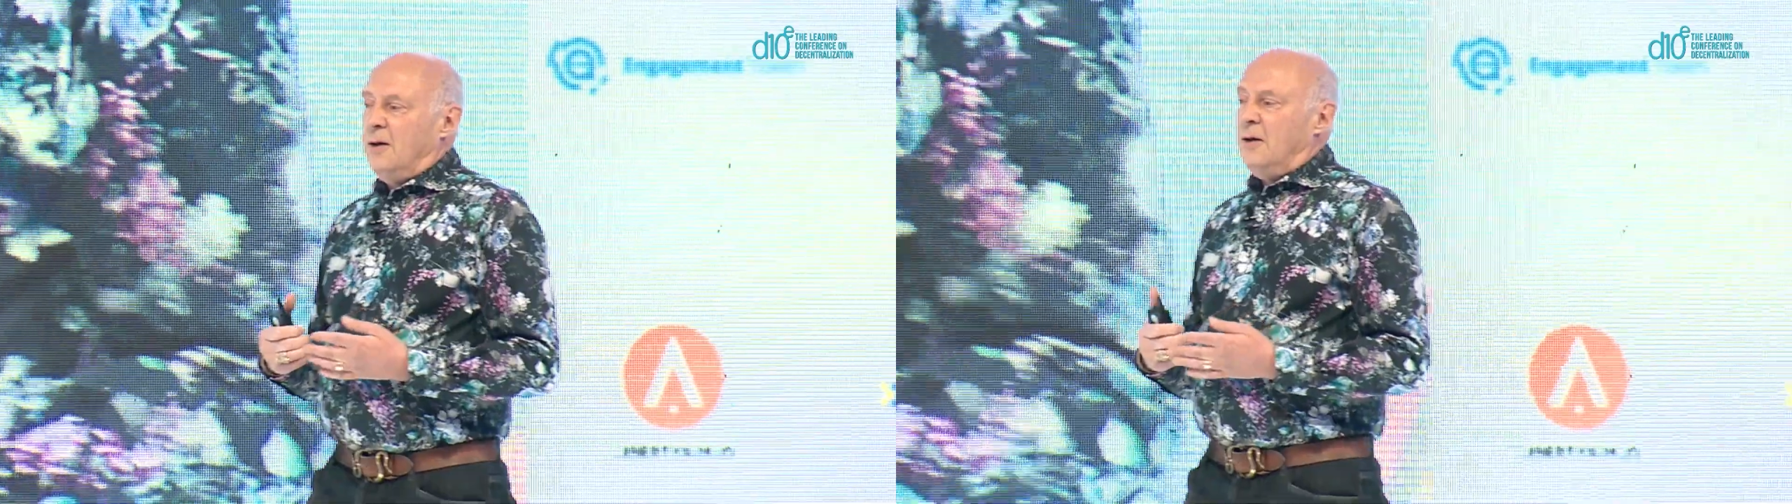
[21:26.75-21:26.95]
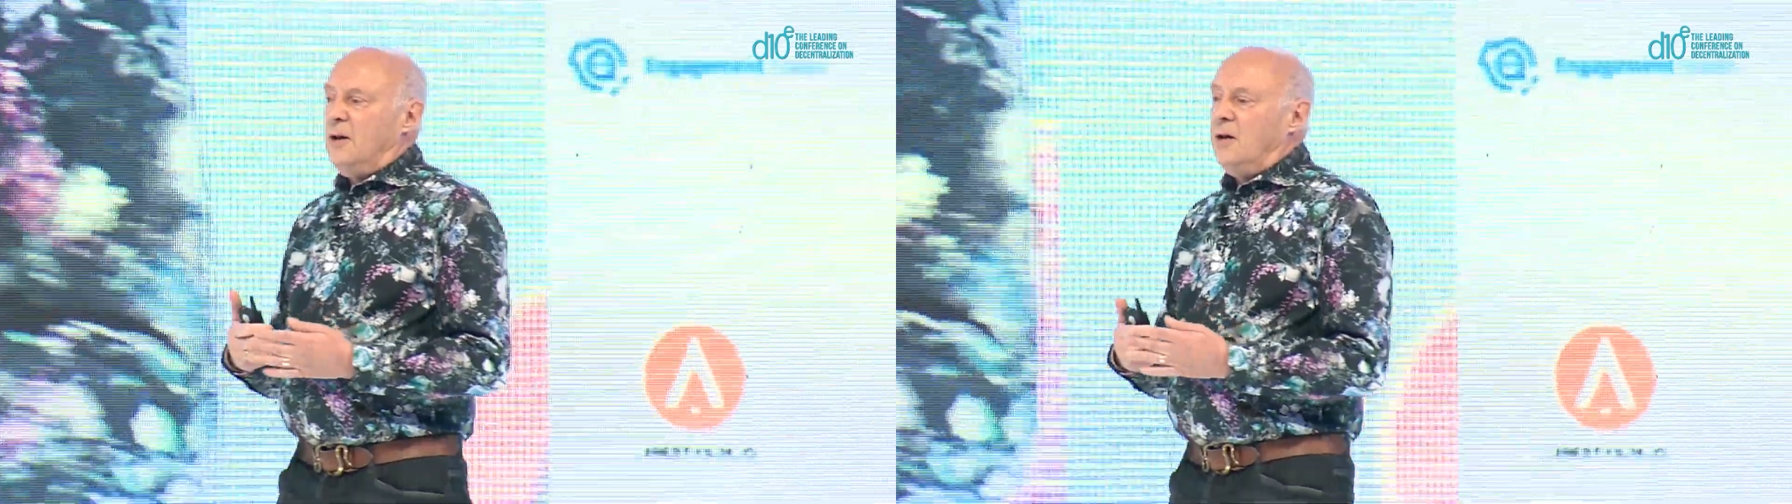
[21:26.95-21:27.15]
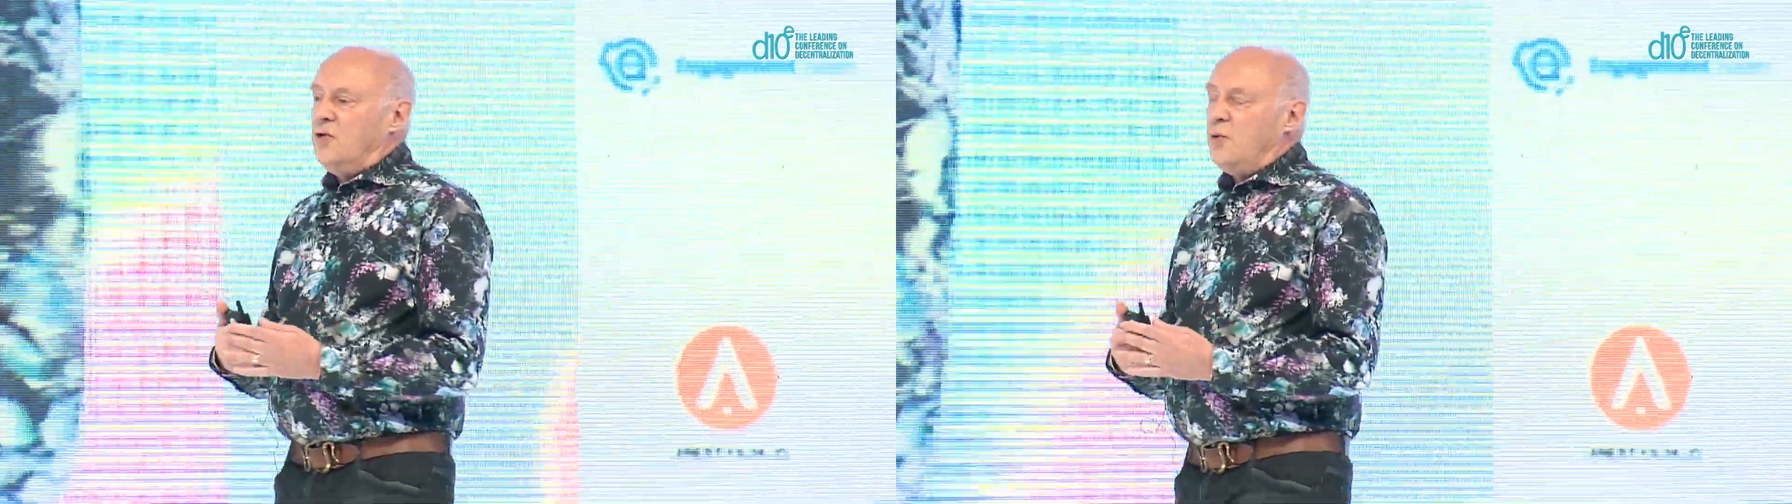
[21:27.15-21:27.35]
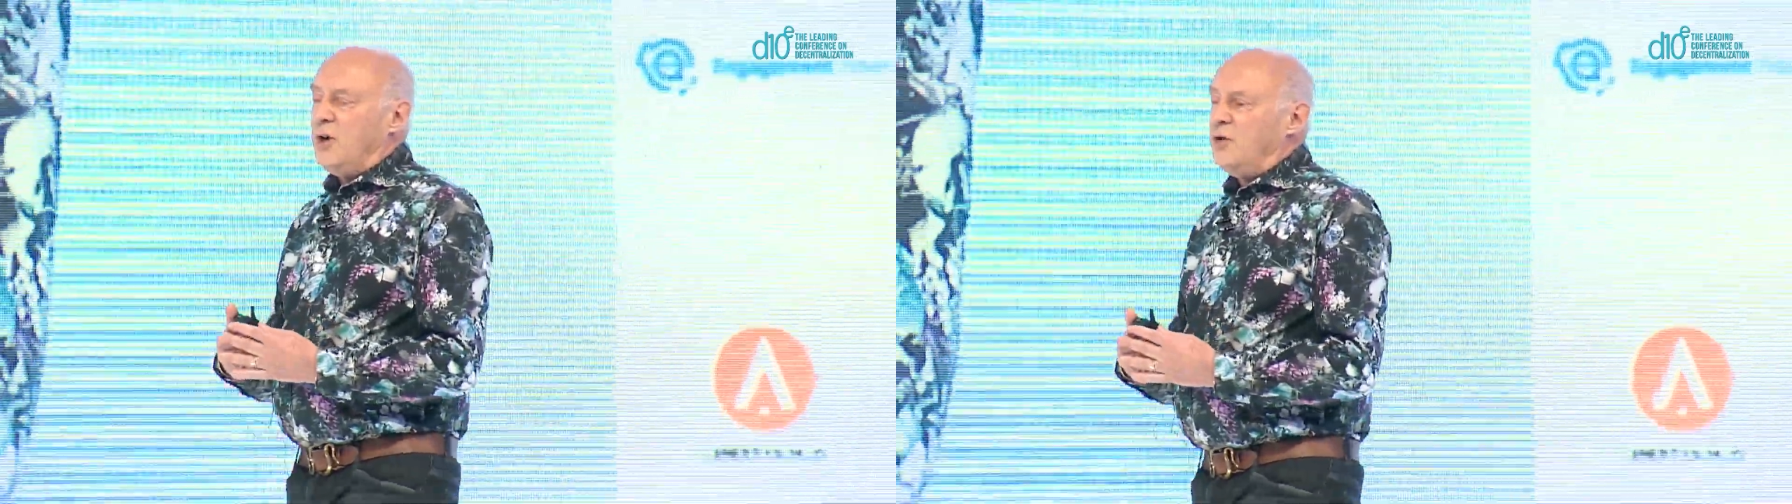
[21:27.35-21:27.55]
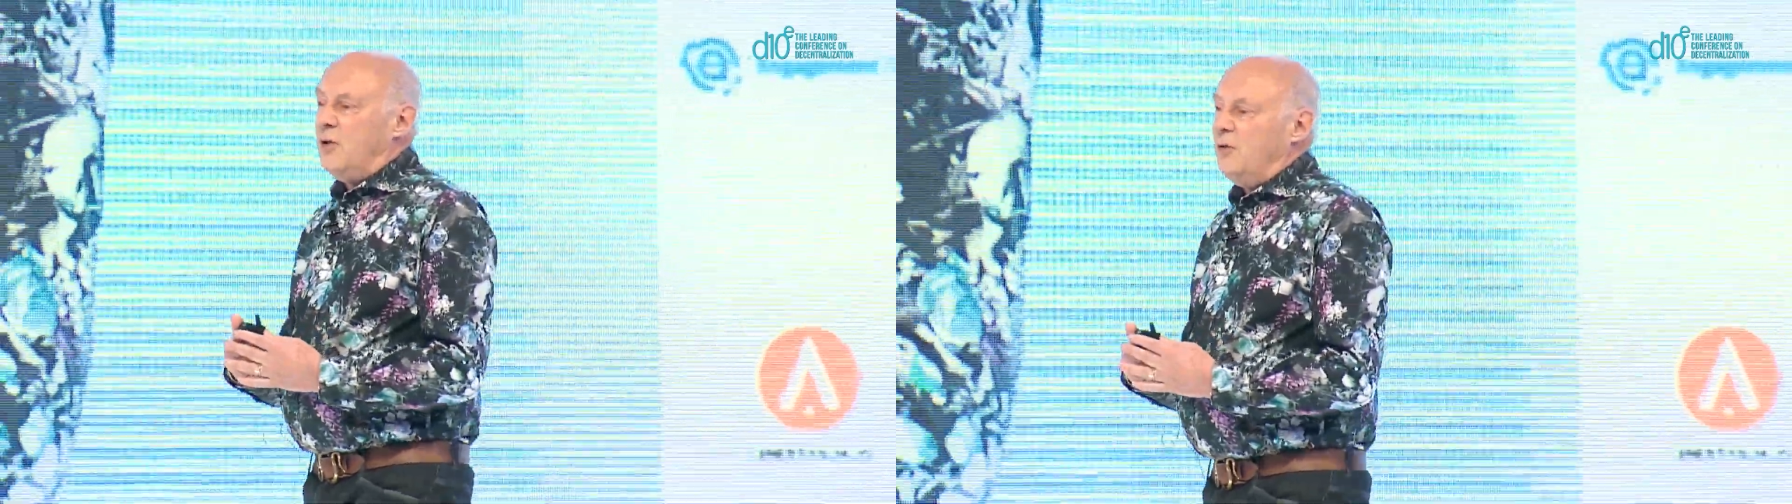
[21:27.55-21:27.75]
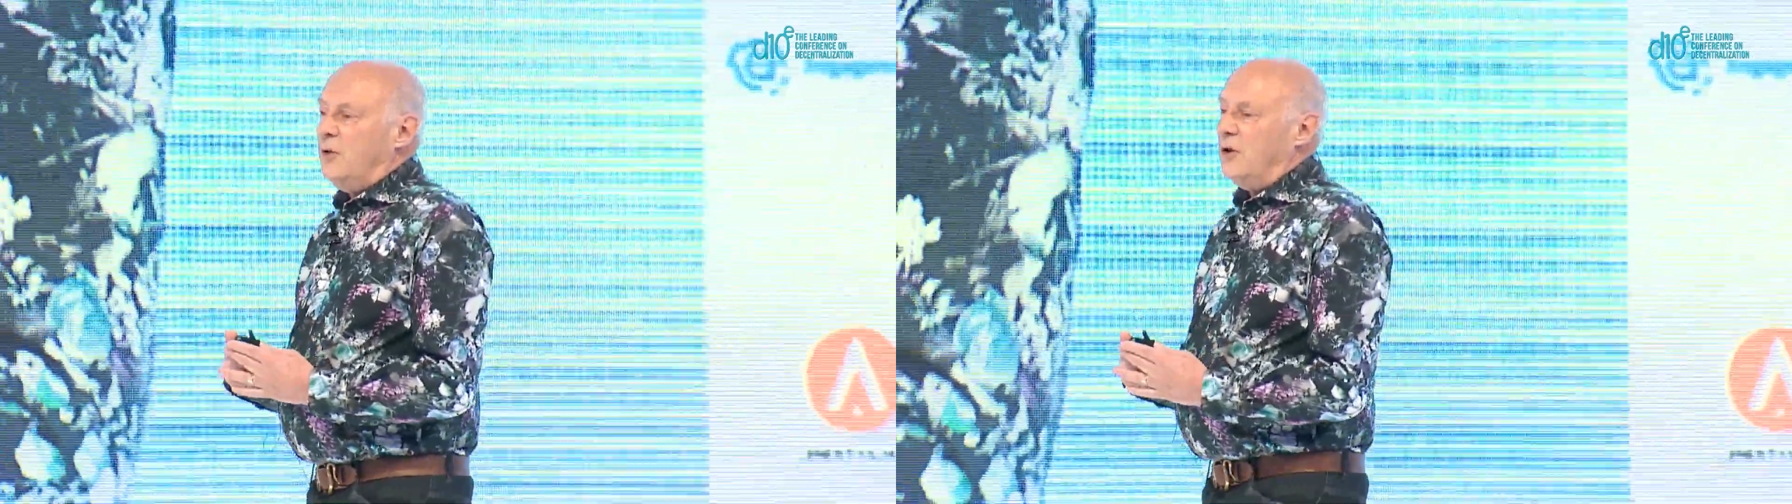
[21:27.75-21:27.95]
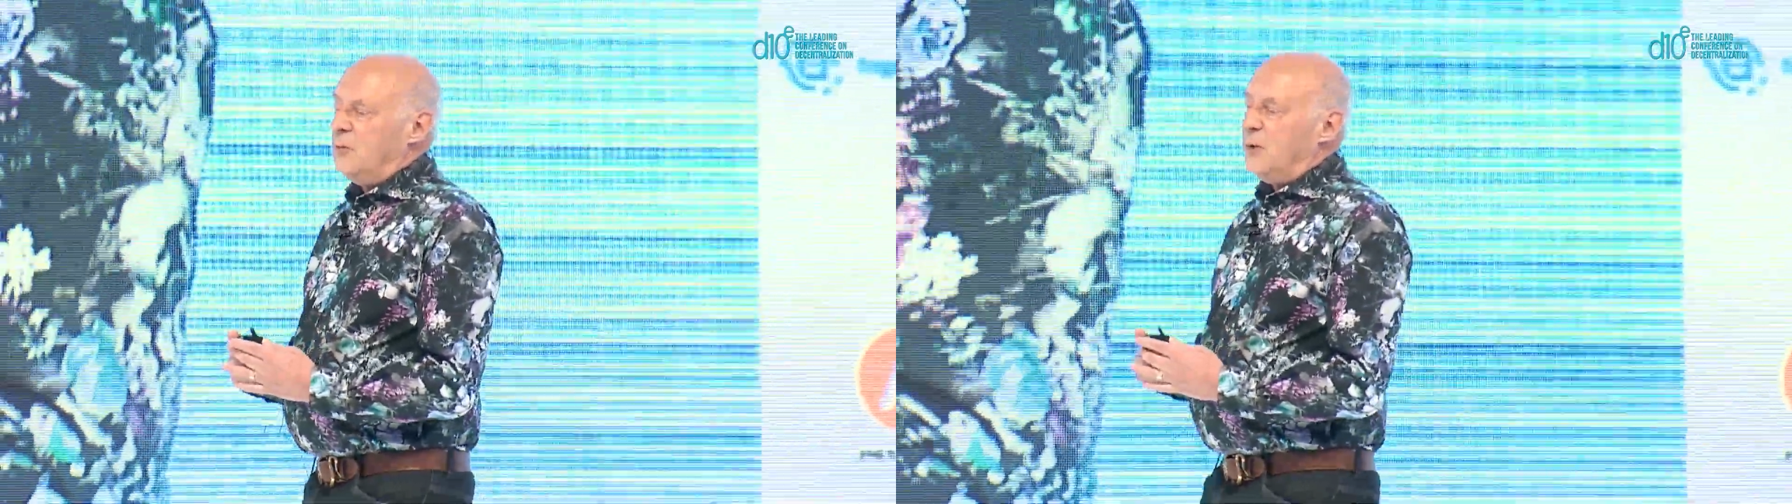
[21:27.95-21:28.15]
And the interesting thing is,